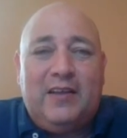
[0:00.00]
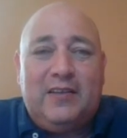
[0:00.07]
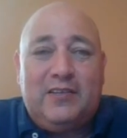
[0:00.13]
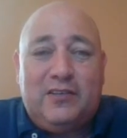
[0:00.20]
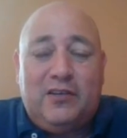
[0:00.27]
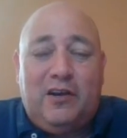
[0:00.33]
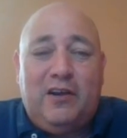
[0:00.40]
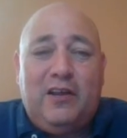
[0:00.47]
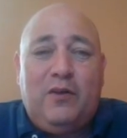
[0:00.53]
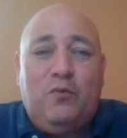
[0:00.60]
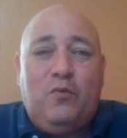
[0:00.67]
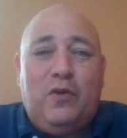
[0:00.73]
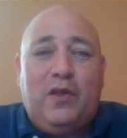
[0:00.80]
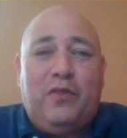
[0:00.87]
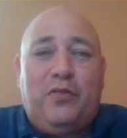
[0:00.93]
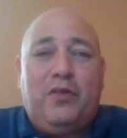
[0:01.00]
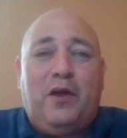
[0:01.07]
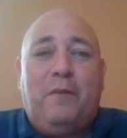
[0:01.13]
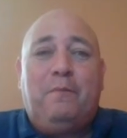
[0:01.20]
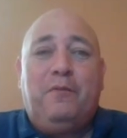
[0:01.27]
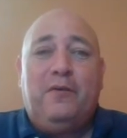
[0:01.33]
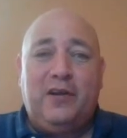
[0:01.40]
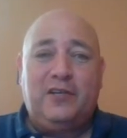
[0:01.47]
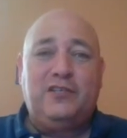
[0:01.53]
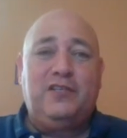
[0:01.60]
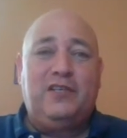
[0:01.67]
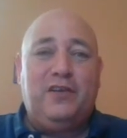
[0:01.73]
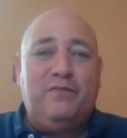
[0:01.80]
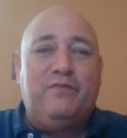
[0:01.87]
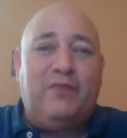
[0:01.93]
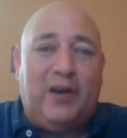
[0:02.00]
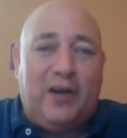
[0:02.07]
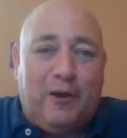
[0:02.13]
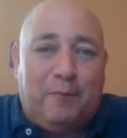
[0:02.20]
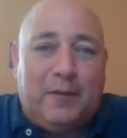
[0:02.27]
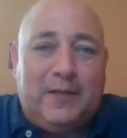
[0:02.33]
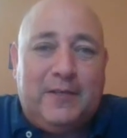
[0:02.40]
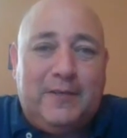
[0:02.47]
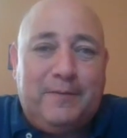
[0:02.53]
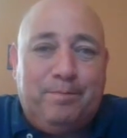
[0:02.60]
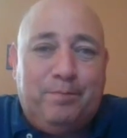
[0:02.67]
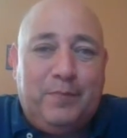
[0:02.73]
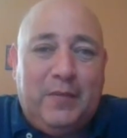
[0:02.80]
starting with a production environment